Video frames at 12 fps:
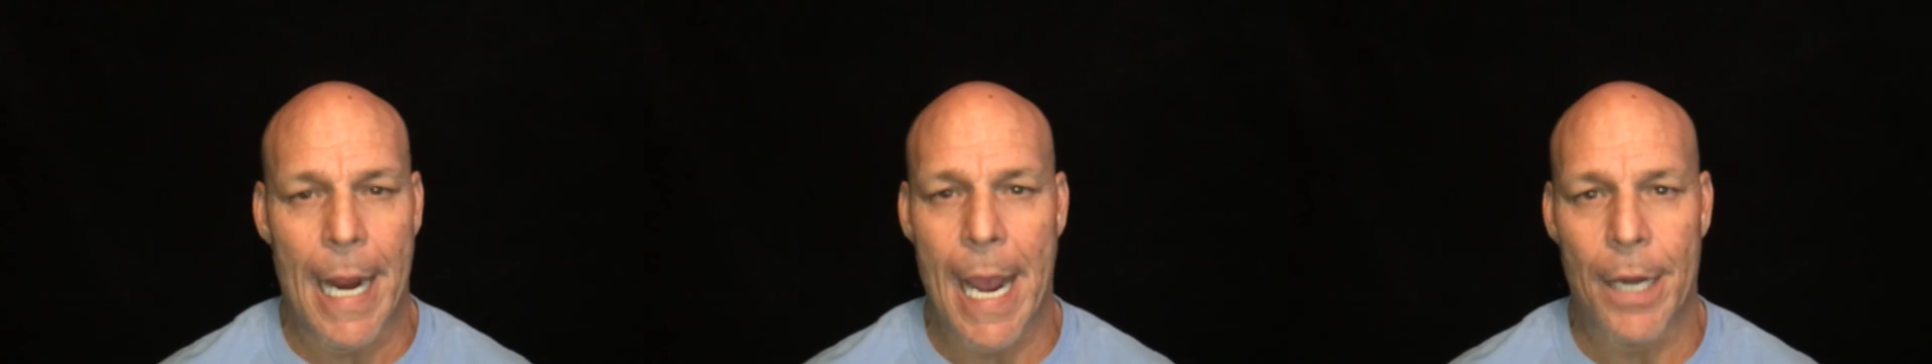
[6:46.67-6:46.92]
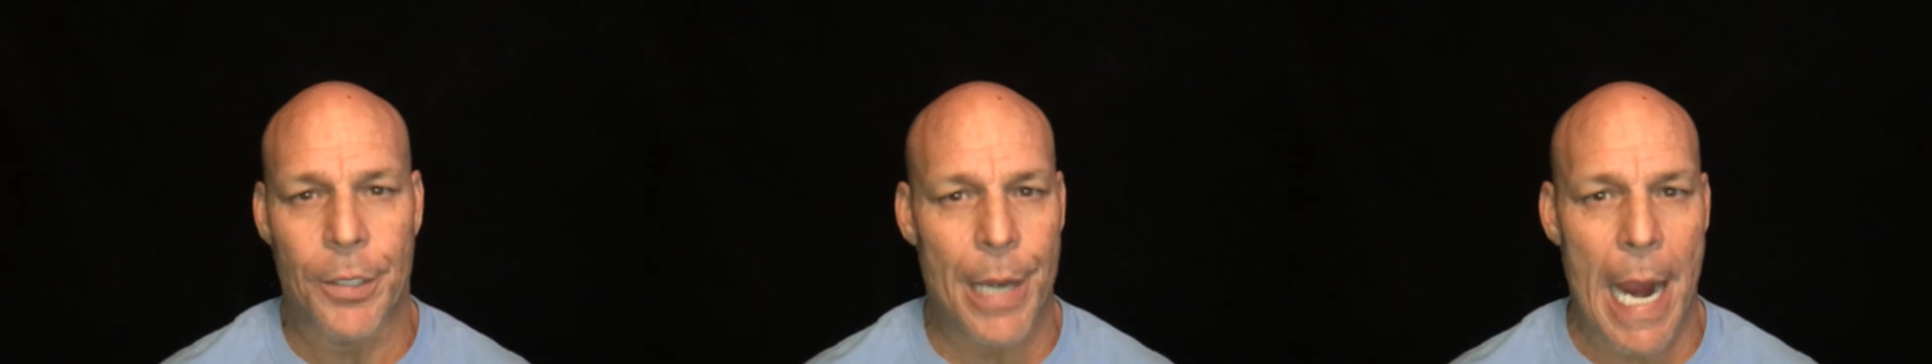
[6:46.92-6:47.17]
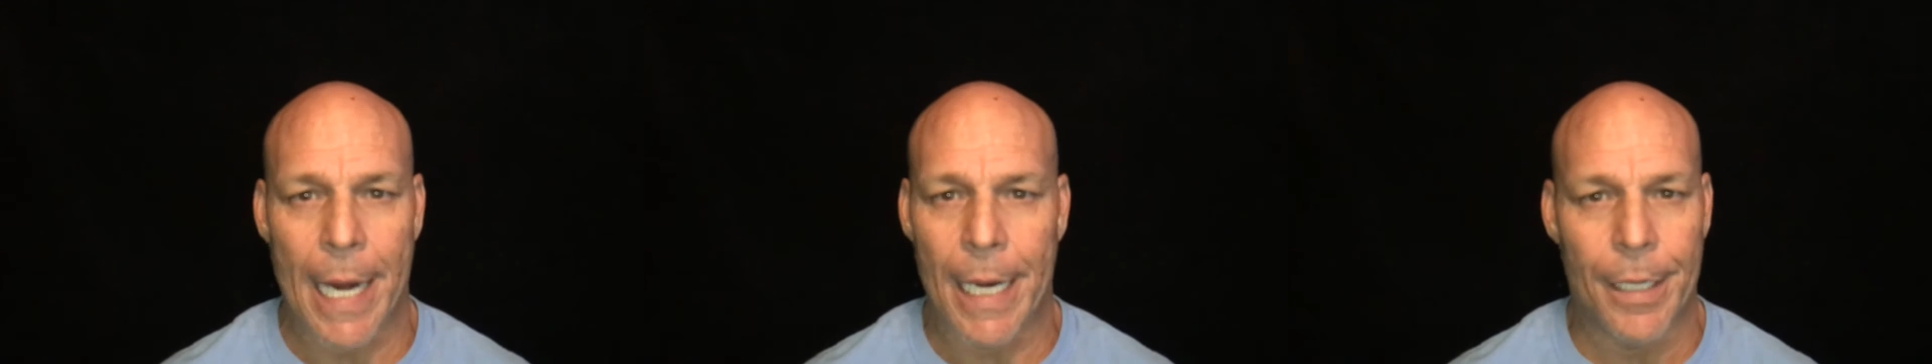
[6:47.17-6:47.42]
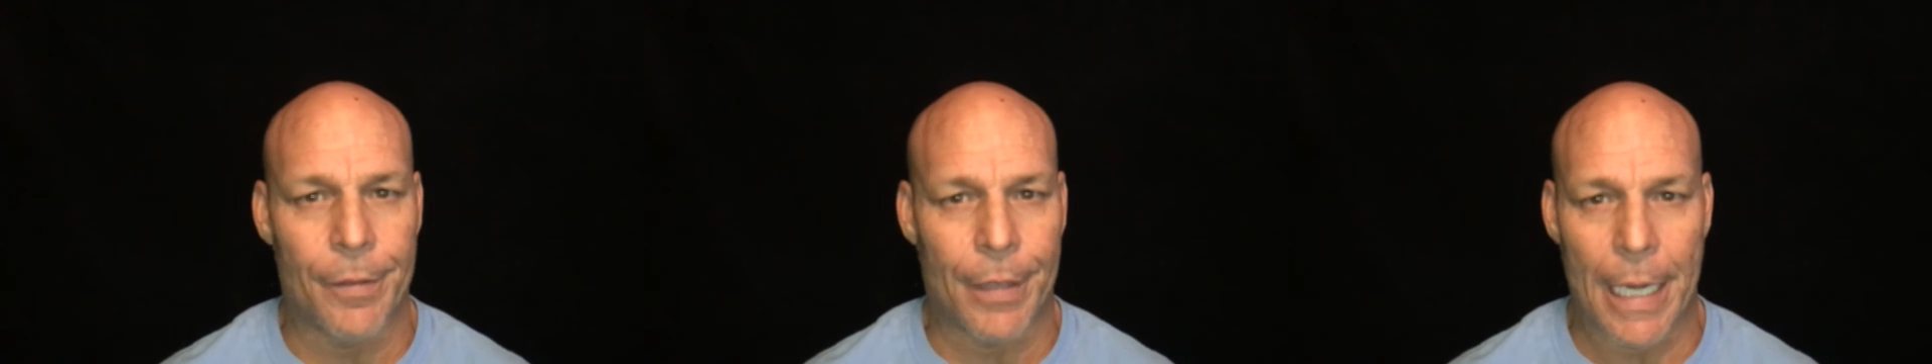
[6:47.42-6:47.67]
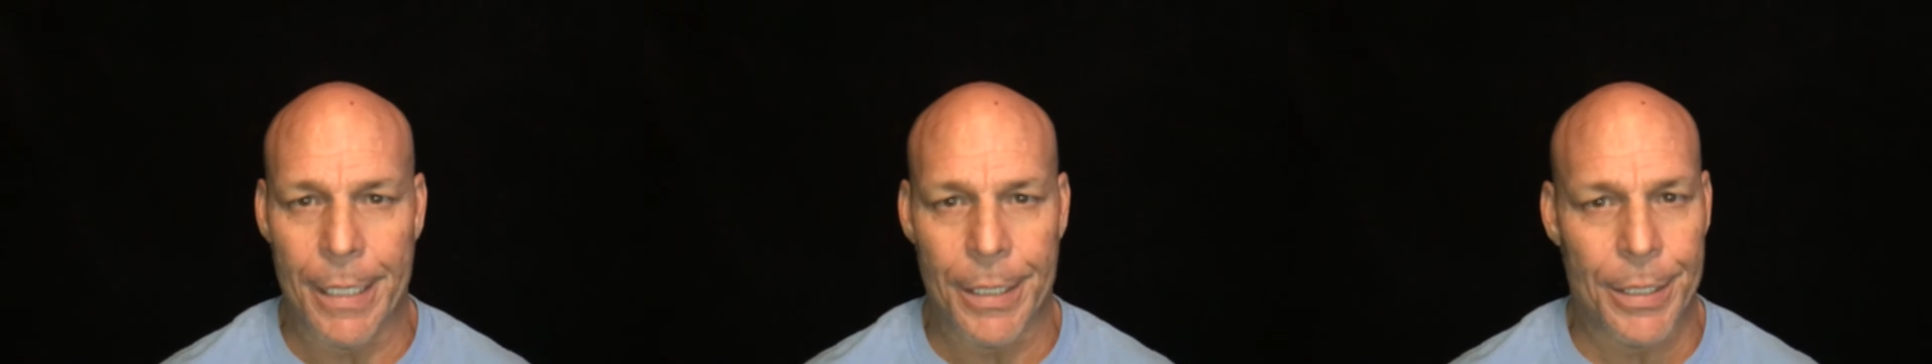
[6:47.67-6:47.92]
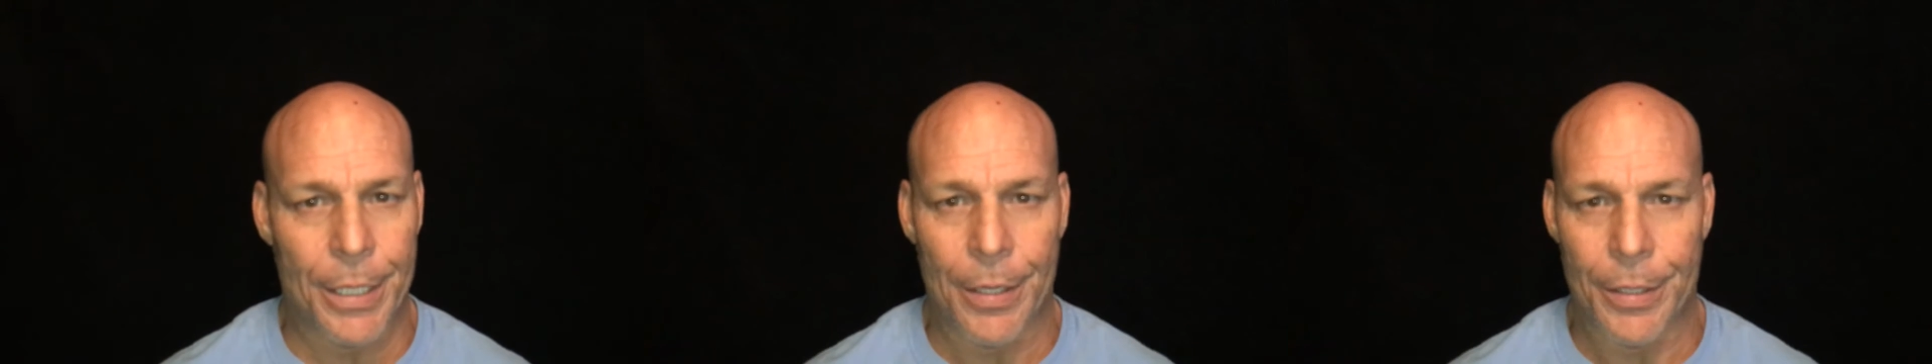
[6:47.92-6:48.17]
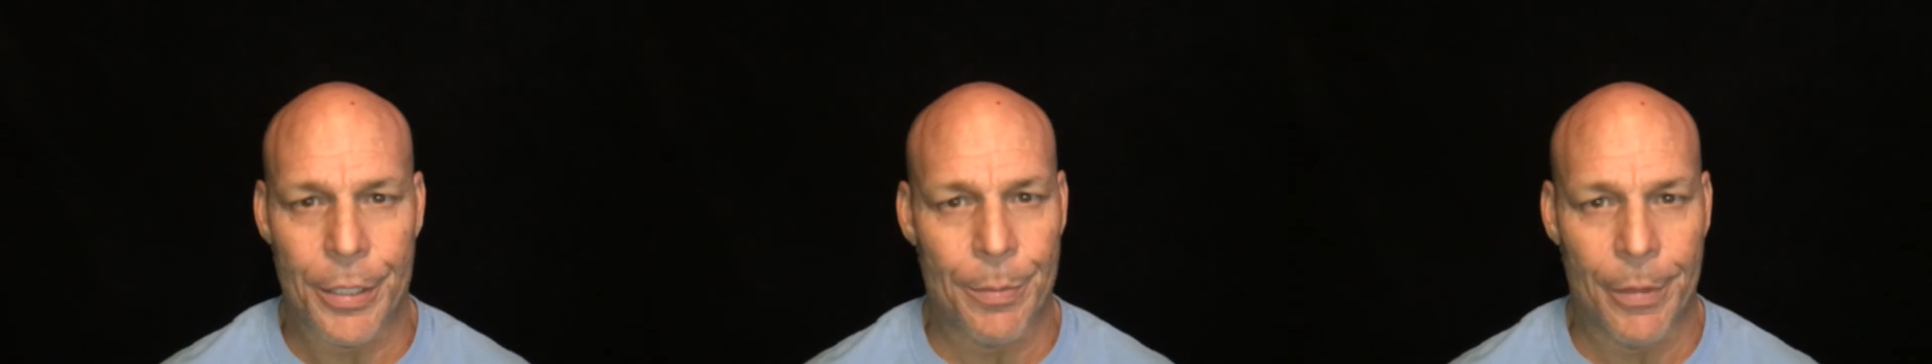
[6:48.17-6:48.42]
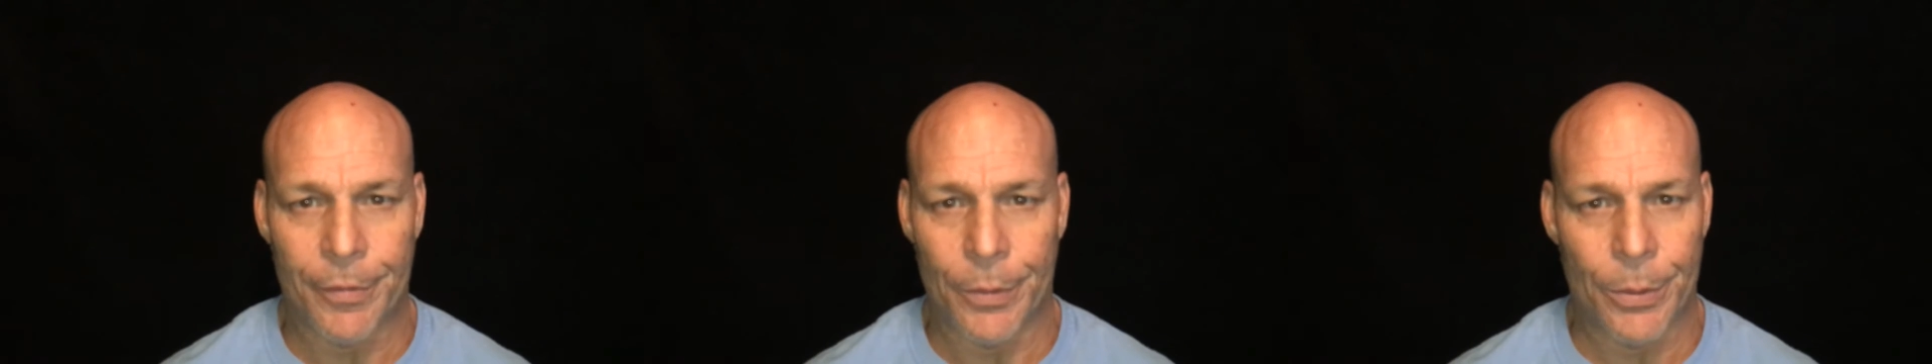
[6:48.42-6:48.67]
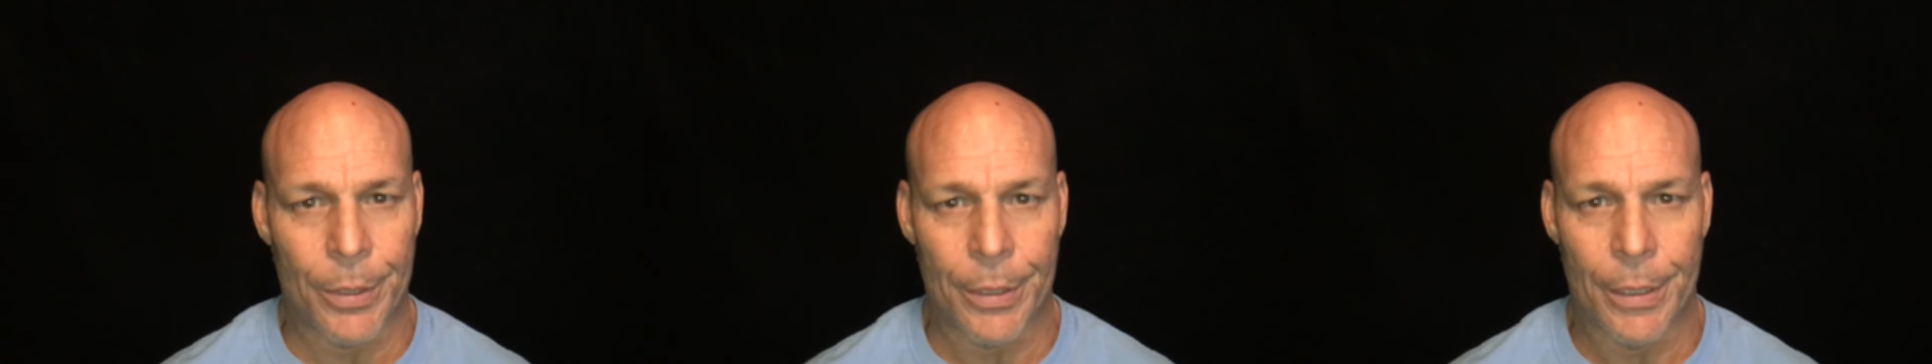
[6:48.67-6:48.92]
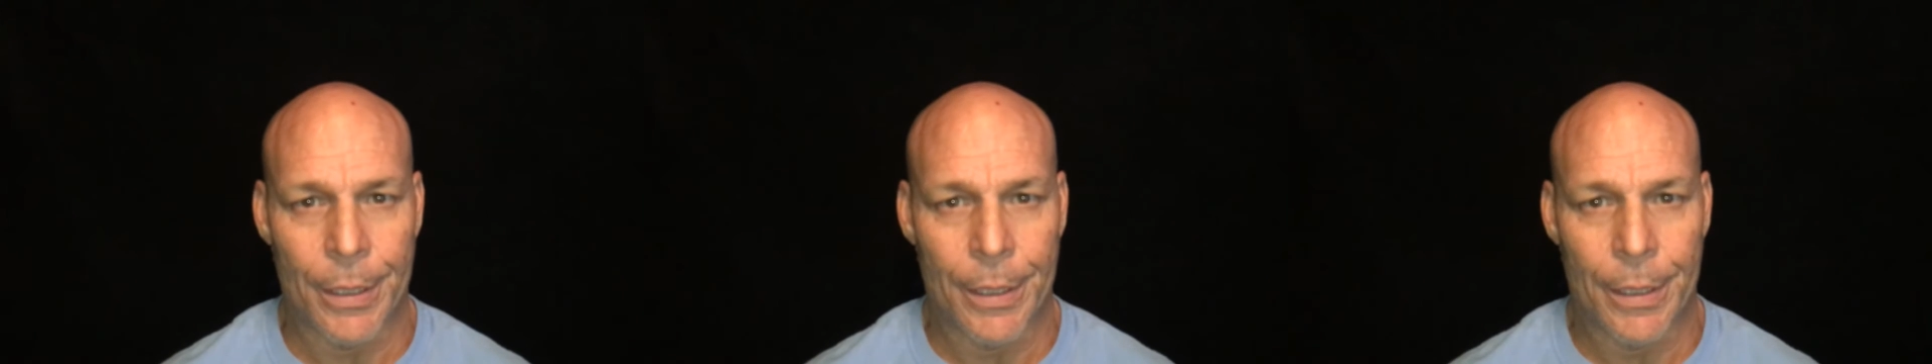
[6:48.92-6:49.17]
had tracking devices on us before.